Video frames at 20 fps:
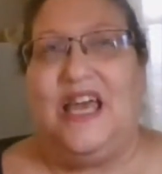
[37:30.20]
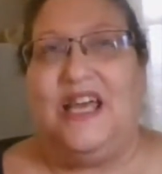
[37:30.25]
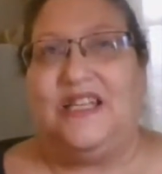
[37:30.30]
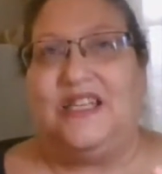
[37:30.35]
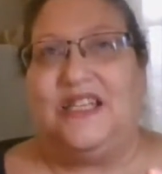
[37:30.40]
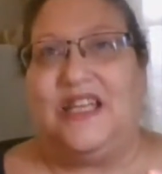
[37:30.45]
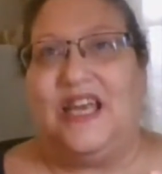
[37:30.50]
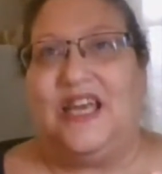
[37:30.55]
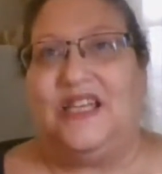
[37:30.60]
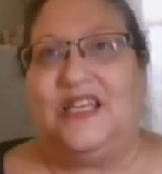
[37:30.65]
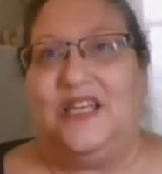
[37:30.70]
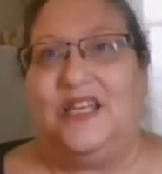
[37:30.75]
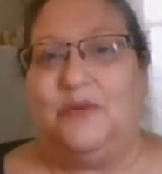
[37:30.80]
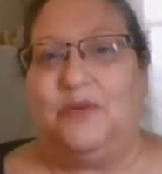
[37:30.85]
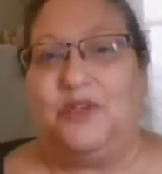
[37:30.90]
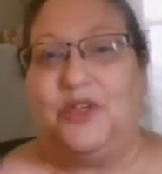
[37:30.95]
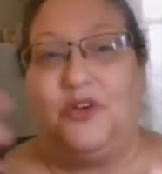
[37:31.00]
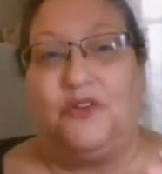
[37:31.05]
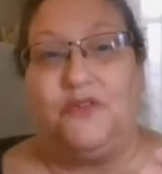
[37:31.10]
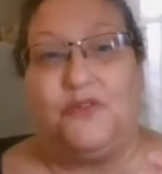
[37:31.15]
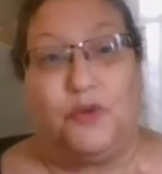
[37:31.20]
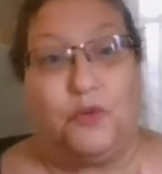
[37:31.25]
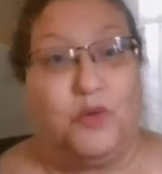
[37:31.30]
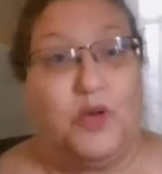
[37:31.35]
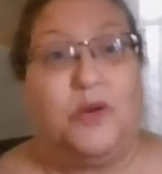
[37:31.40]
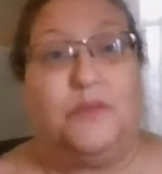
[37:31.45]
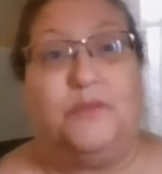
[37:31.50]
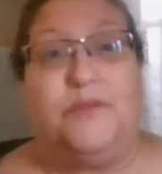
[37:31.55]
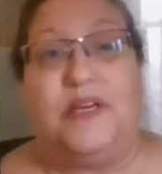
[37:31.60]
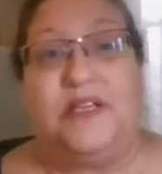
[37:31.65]
And then it would
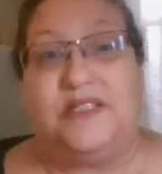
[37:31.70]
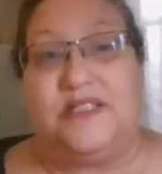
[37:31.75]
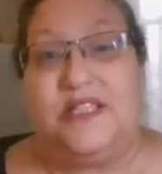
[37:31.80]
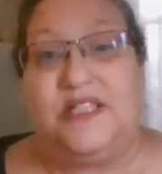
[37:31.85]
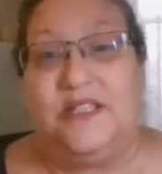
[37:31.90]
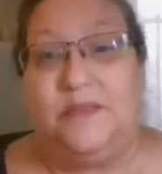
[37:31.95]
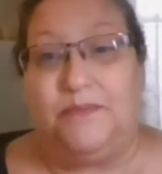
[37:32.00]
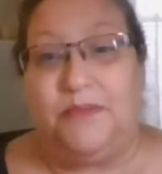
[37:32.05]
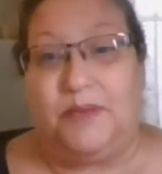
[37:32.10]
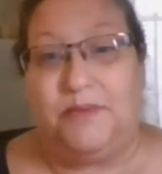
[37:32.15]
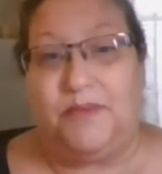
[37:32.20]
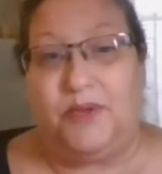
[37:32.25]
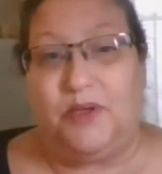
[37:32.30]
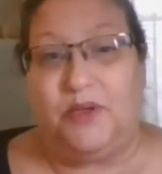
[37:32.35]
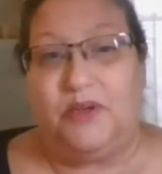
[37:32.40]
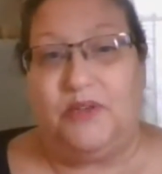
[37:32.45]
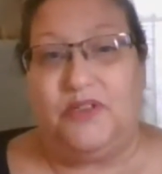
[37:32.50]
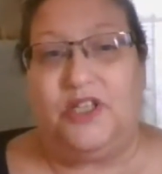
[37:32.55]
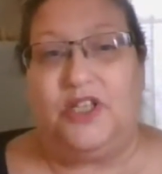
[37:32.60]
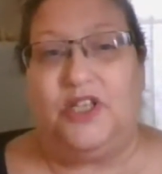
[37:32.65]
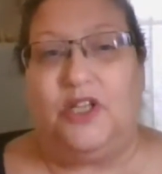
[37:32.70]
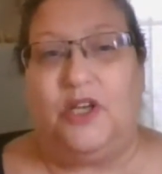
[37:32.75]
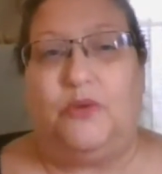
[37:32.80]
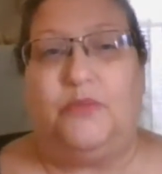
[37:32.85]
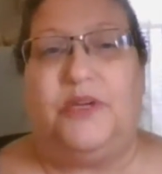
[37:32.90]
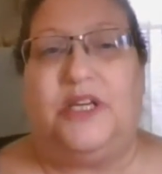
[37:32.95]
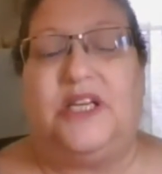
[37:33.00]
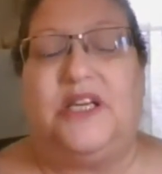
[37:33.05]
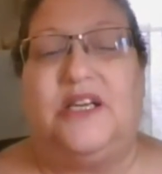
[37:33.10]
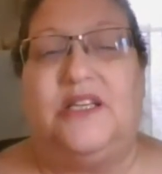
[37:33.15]
overwhelm my team member,
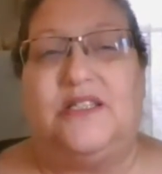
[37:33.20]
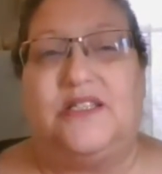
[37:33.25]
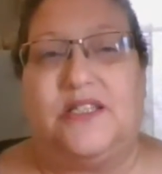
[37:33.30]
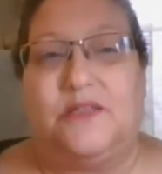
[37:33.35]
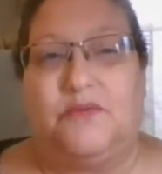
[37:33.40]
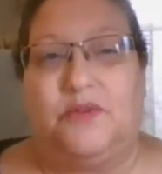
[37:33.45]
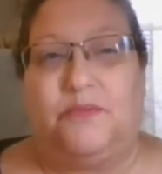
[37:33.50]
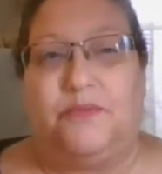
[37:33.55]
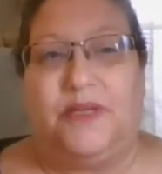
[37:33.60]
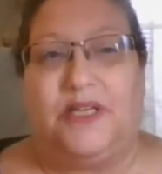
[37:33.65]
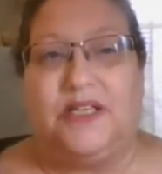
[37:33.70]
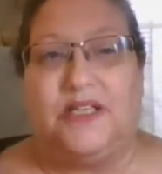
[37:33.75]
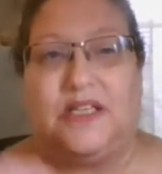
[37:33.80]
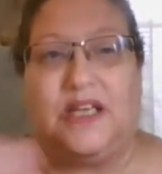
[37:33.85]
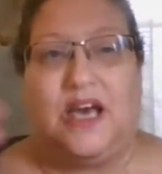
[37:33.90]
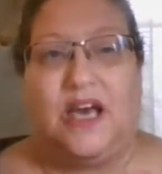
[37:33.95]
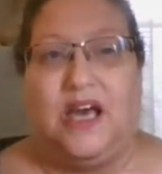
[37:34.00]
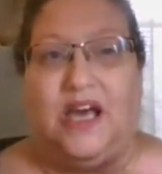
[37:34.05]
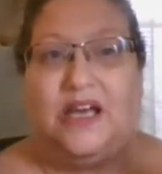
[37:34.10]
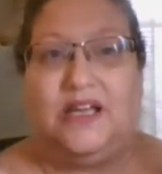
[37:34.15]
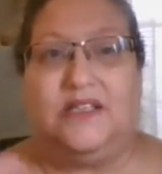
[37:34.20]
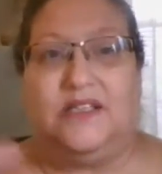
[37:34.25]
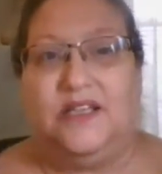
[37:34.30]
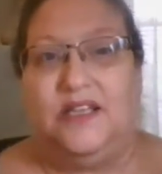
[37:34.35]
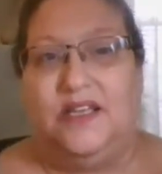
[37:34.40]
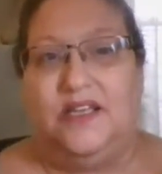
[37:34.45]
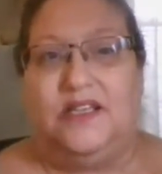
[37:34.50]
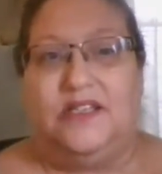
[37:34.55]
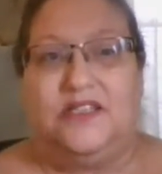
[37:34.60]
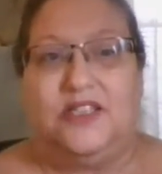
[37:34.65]
because it would be a lot
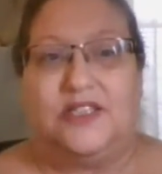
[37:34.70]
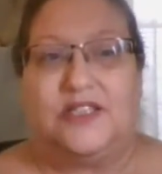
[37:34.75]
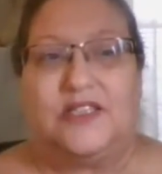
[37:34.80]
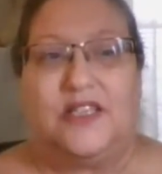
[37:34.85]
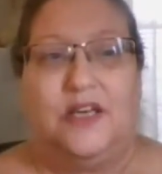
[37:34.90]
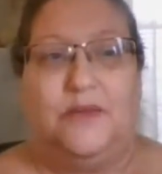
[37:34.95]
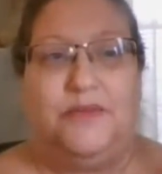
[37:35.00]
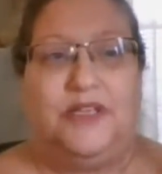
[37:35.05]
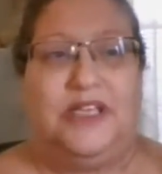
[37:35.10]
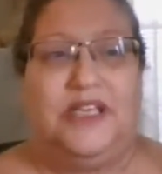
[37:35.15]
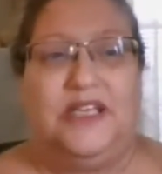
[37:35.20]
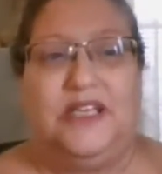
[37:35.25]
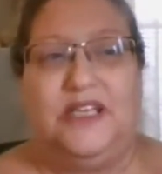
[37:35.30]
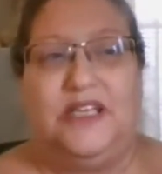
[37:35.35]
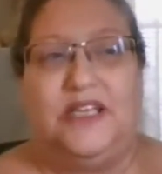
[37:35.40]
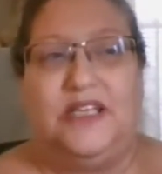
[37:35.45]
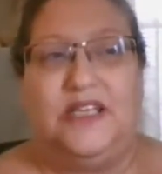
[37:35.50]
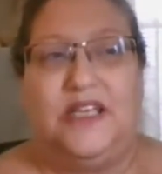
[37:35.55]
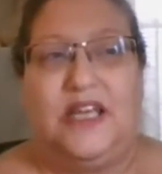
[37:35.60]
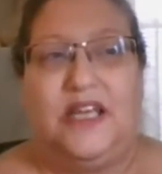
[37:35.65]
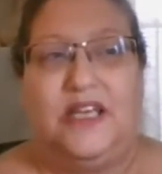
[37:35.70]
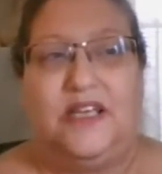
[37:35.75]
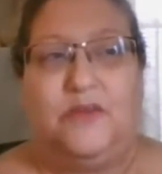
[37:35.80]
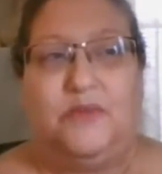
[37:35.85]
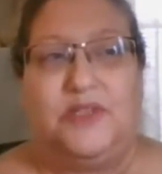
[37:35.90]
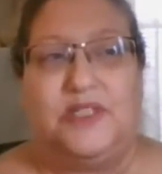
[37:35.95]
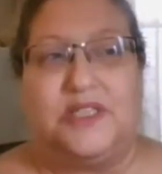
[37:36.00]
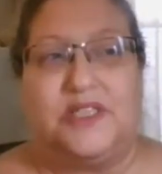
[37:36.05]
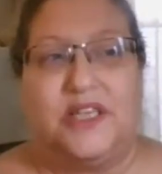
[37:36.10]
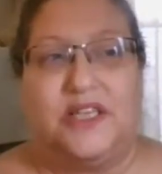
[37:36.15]
just coming in.
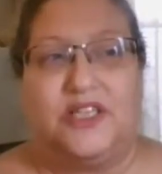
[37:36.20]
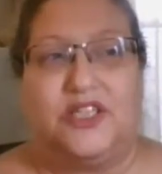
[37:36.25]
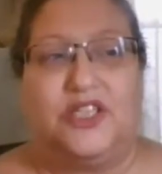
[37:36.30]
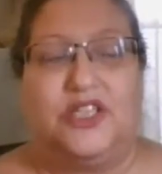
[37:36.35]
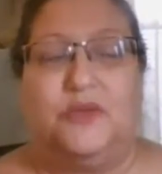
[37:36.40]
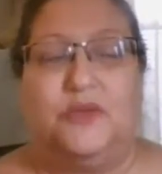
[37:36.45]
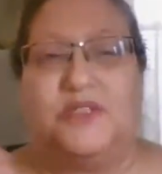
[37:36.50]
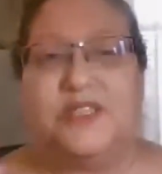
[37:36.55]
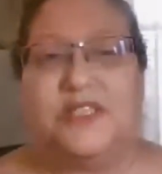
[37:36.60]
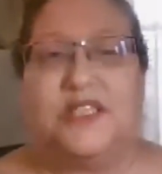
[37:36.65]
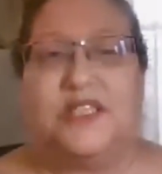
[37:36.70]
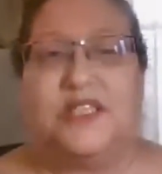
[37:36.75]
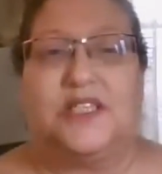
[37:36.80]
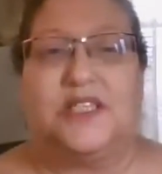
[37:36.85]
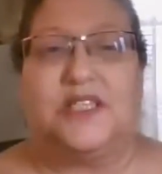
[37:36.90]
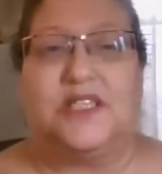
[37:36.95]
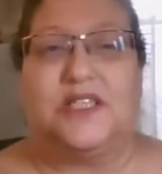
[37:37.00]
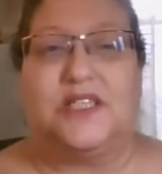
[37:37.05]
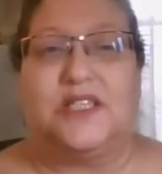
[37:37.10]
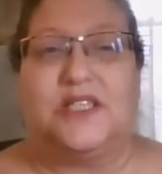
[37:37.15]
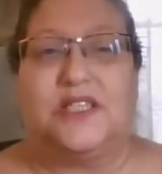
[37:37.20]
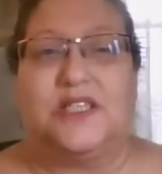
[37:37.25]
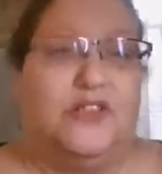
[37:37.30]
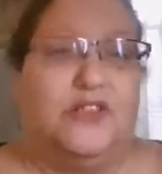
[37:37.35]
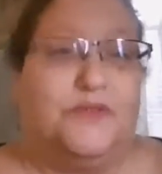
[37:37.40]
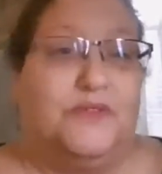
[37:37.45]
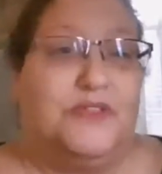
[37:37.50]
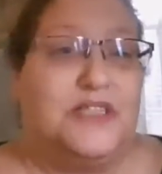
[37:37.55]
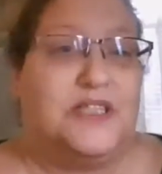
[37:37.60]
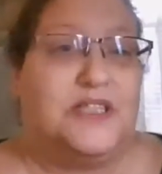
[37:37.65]
And it was like she was expecting
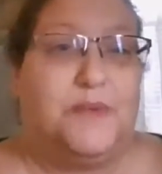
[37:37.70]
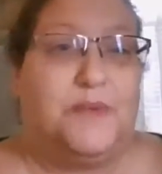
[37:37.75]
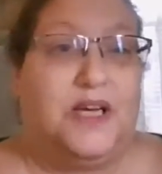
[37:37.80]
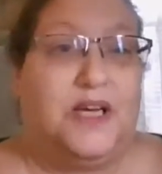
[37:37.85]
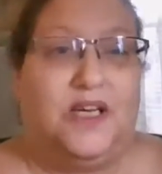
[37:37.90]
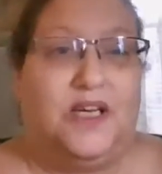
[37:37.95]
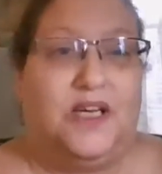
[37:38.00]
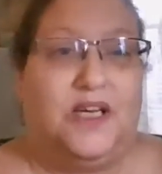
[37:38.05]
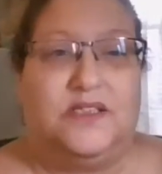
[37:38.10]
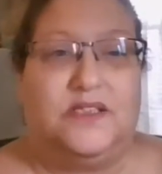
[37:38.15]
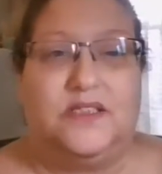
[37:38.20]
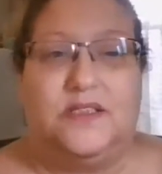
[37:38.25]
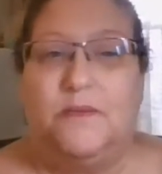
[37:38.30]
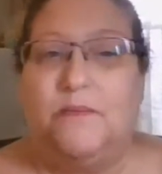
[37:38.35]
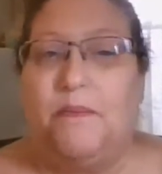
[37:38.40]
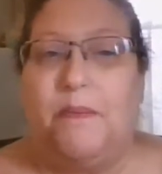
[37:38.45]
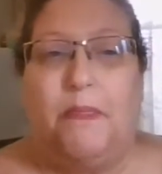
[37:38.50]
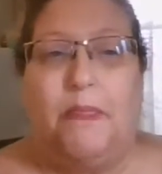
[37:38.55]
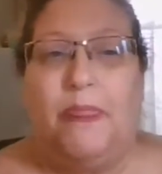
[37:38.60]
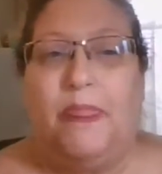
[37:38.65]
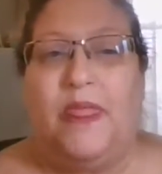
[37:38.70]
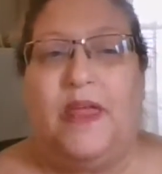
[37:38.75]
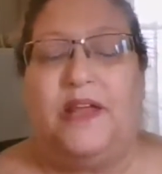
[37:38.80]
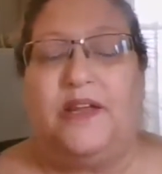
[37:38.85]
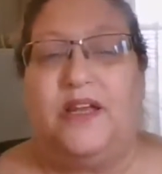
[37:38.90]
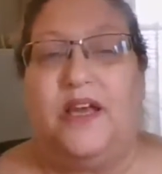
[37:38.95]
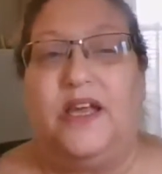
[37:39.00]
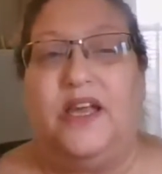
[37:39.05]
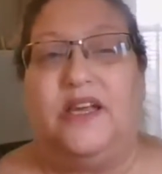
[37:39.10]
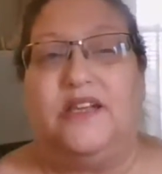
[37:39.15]
her to respond.
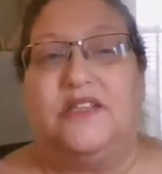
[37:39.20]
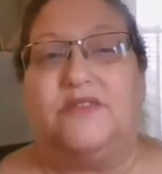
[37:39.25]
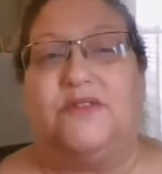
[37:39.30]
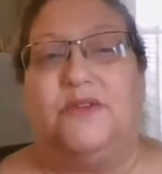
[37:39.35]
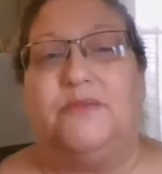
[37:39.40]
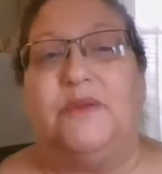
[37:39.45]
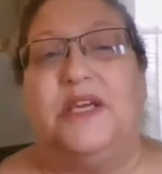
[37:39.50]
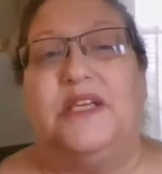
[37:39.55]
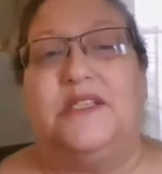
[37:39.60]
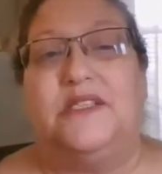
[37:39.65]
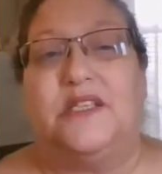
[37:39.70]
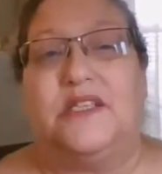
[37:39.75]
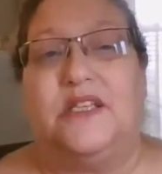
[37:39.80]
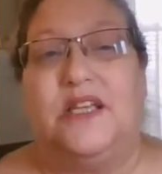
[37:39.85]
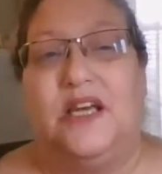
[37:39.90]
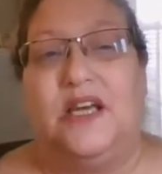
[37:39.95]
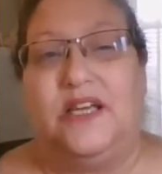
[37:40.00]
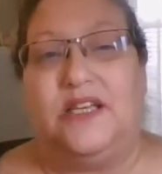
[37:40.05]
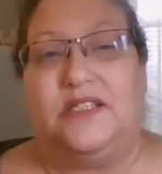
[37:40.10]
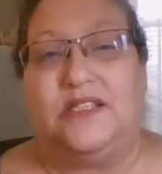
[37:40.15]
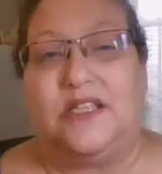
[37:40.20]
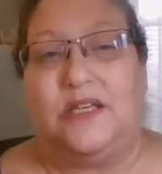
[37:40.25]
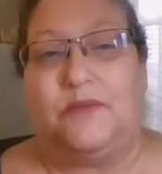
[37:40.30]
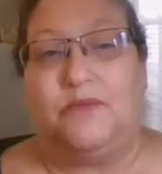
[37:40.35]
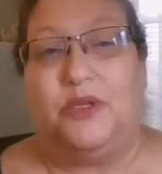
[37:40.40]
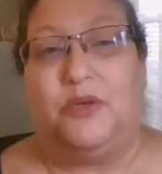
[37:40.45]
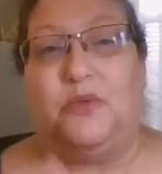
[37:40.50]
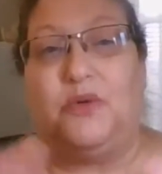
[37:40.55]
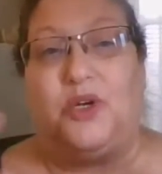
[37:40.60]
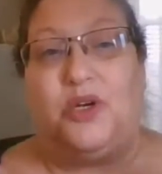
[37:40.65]
And I had to remind the client
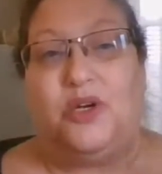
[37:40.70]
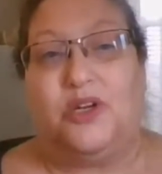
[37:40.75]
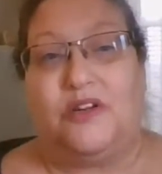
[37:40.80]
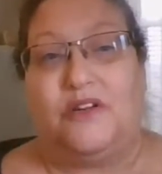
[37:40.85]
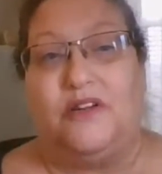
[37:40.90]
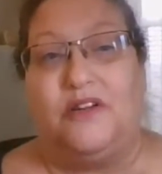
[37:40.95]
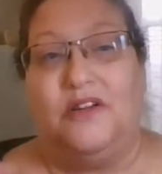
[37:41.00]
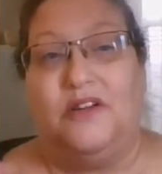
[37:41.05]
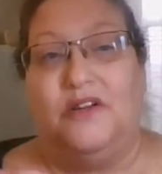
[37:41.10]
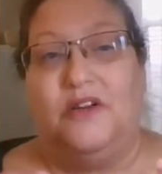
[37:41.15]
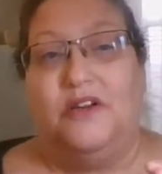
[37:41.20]
that we work